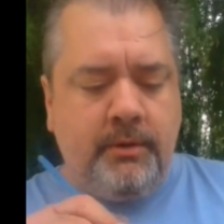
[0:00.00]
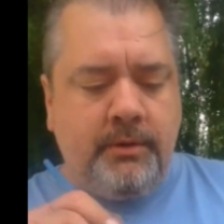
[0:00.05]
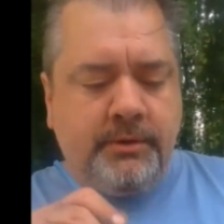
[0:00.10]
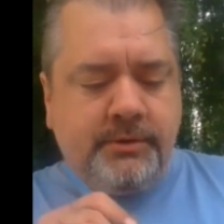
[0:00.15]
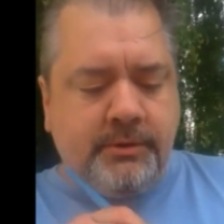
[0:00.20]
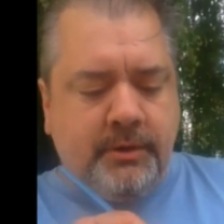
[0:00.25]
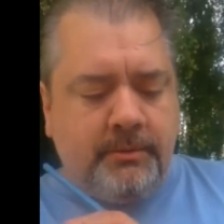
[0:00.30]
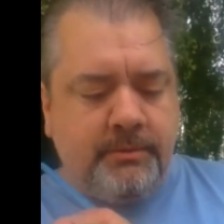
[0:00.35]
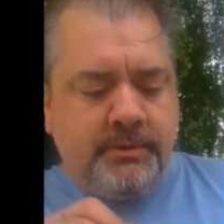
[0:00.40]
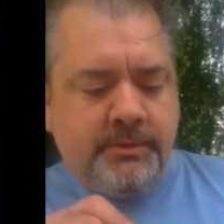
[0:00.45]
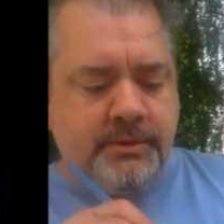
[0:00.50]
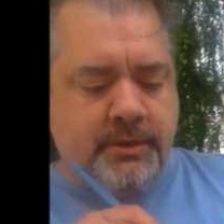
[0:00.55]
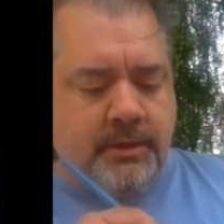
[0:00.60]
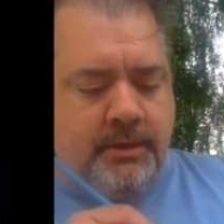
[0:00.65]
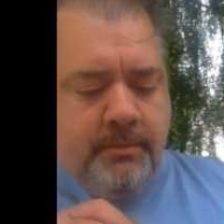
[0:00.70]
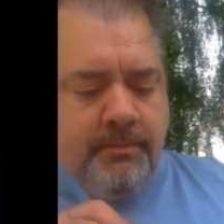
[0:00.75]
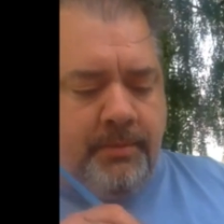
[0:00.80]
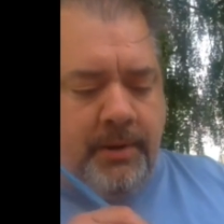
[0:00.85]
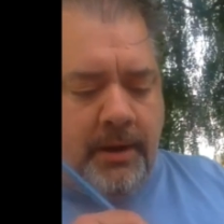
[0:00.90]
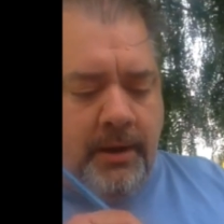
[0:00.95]
So I'm just going
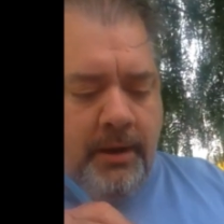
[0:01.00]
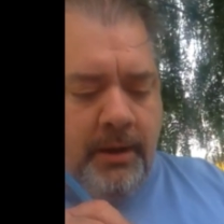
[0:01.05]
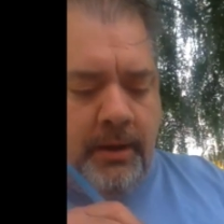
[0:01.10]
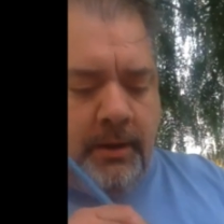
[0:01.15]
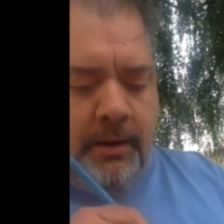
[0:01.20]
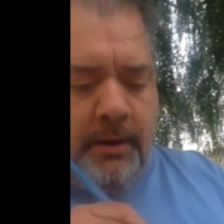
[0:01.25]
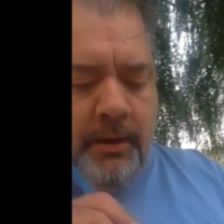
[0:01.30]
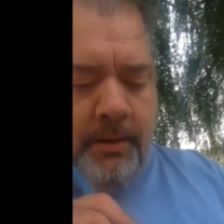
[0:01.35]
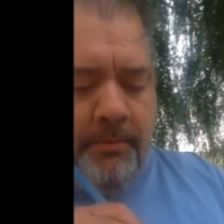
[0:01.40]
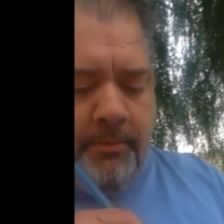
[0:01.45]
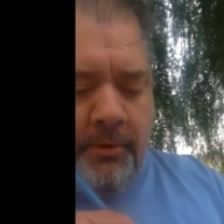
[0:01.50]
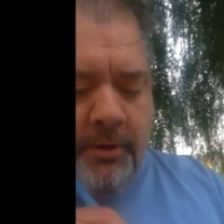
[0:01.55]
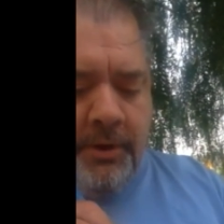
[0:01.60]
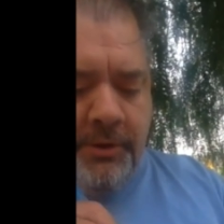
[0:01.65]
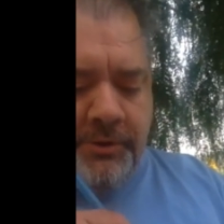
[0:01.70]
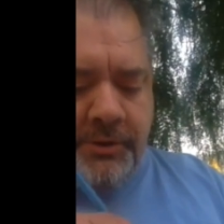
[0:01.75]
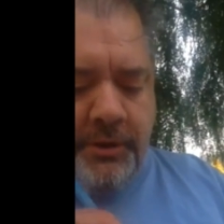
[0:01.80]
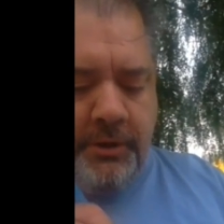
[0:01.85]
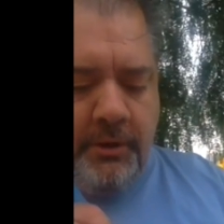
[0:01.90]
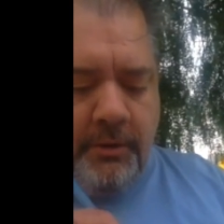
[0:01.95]
to barely
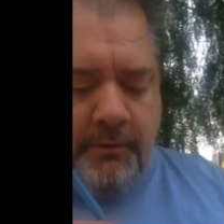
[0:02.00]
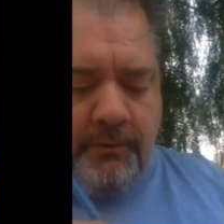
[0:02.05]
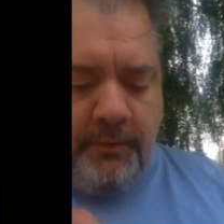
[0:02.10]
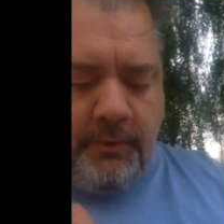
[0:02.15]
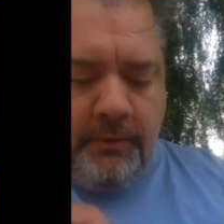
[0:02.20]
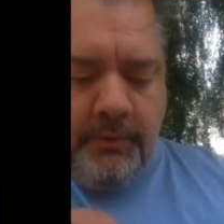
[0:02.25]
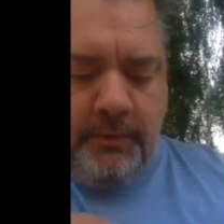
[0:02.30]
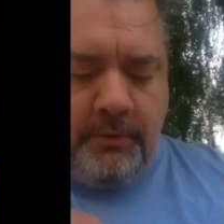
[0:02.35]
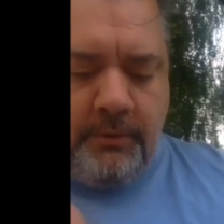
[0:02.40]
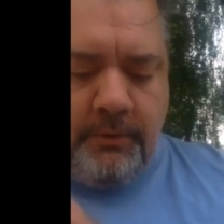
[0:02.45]
brush it over.